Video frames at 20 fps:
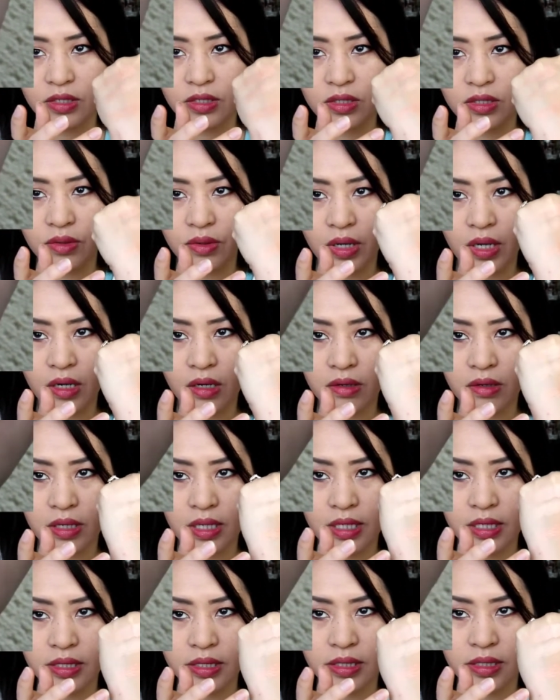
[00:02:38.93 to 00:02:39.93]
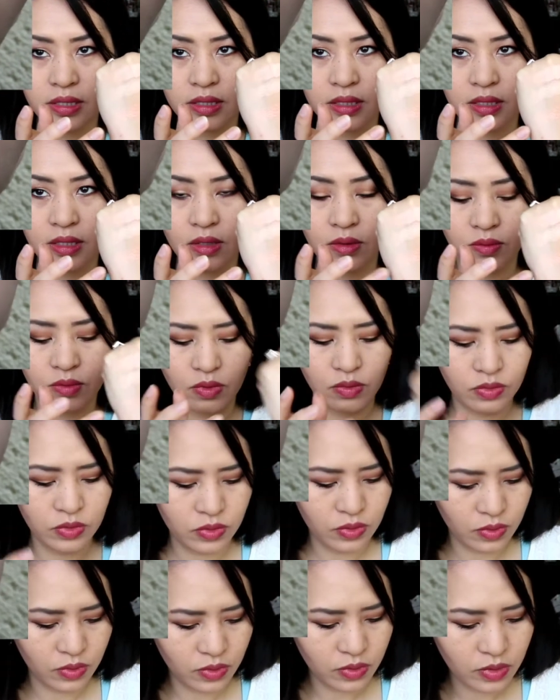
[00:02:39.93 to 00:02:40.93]
So here is the
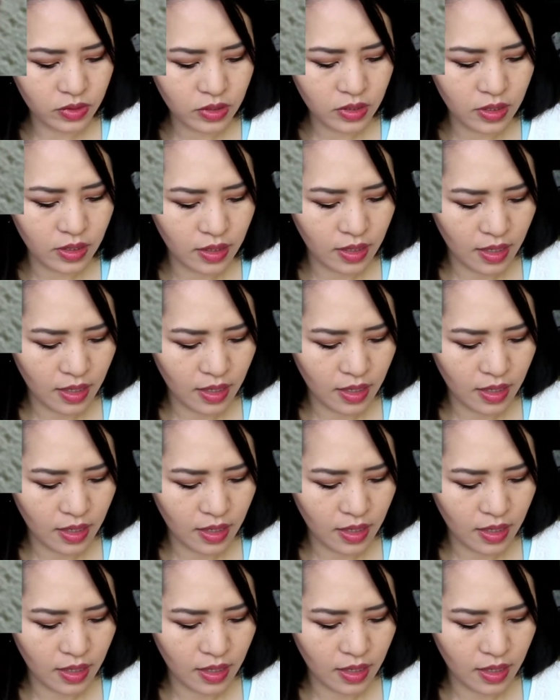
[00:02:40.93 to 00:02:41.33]
rose gold.